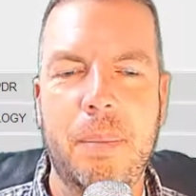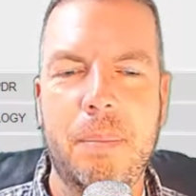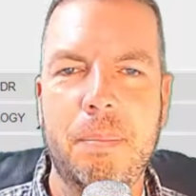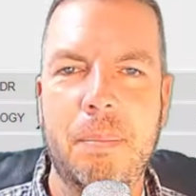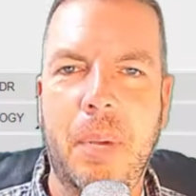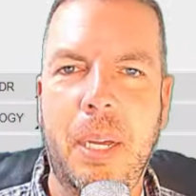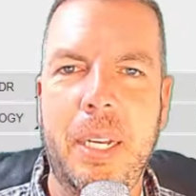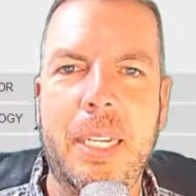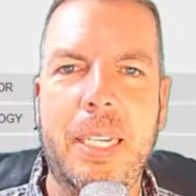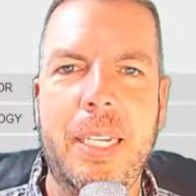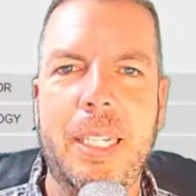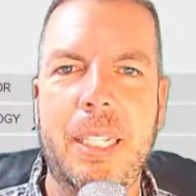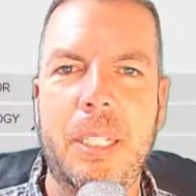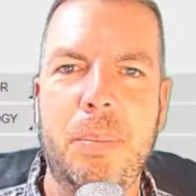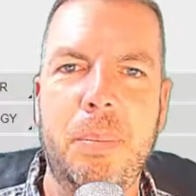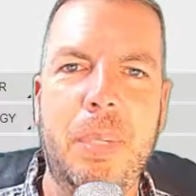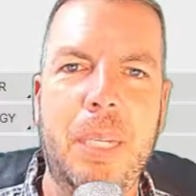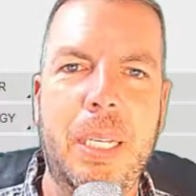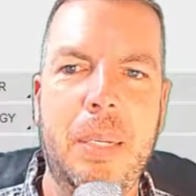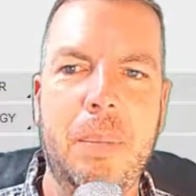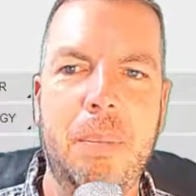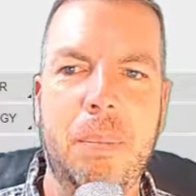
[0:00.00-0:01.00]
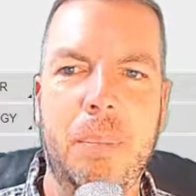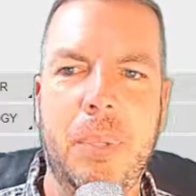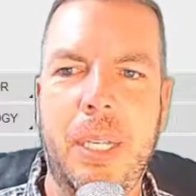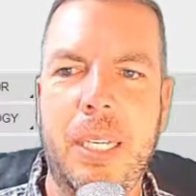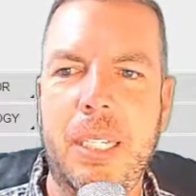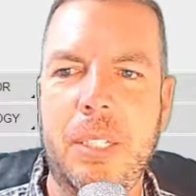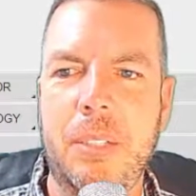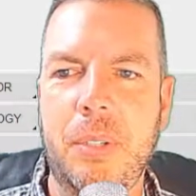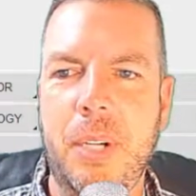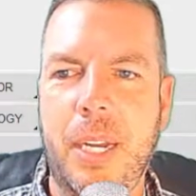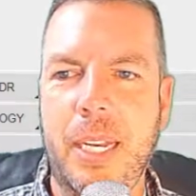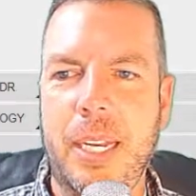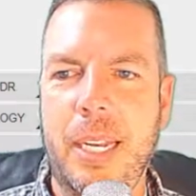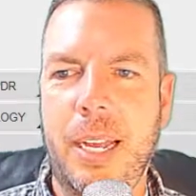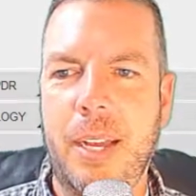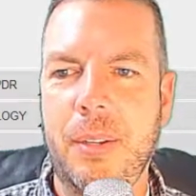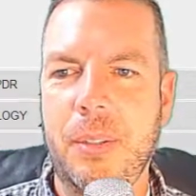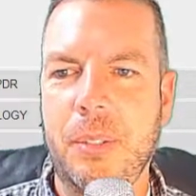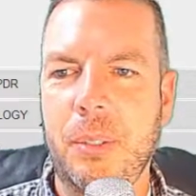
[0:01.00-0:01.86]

money is being placed right now.